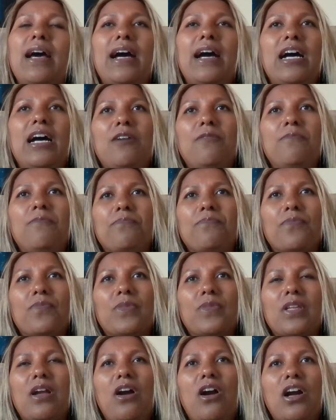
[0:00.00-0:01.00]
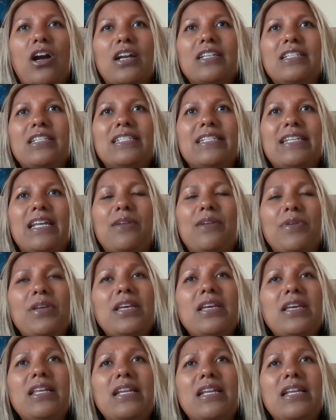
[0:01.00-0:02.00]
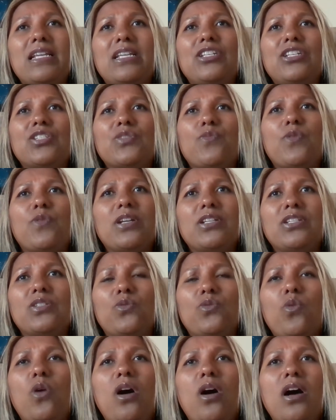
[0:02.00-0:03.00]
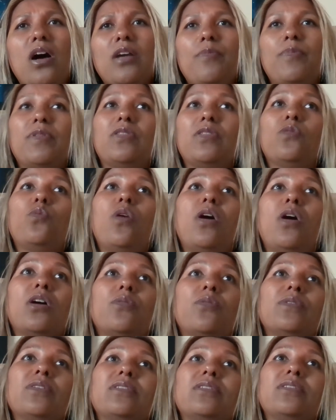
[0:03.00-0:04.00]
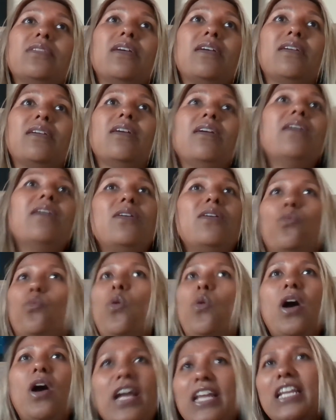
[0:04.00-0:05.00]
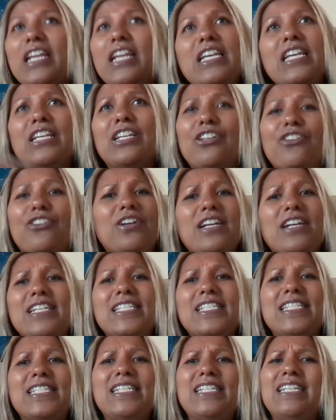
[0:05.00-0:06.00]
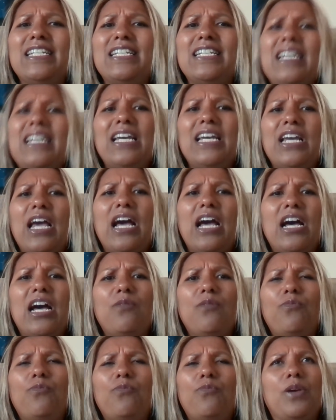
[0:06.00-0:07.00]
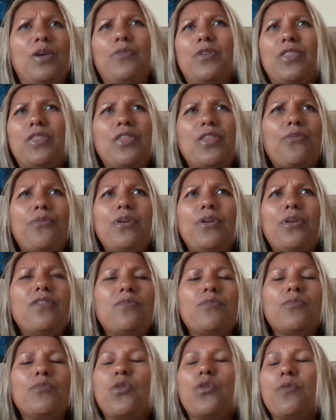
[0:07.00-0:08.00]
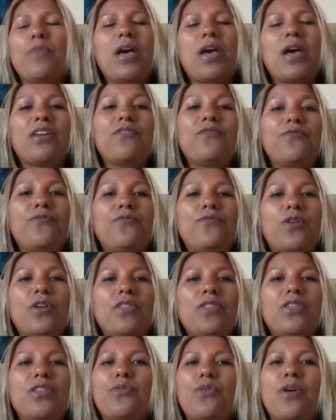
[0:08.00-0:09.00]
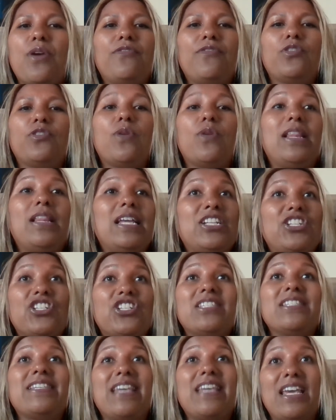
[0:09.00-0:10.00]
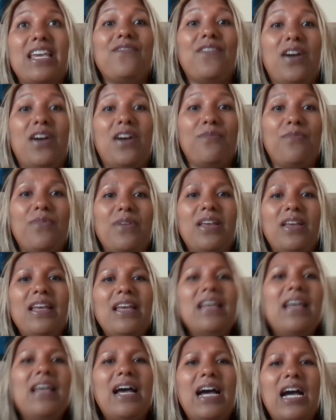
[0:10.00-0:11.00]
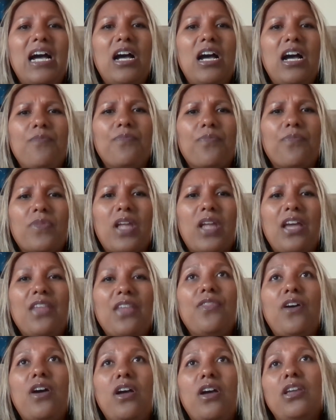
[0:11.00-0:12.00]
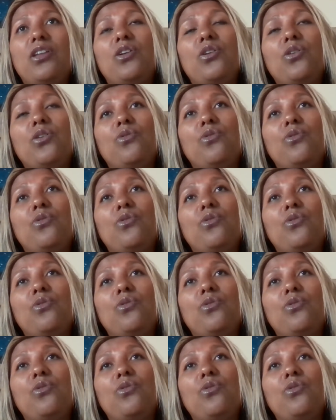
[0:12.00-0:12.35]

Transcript: hard to get him in, and he just wanted to walk, but the walk was whiny and crazy. And with the three of them going back and forth, after a while I just gave up. I thought,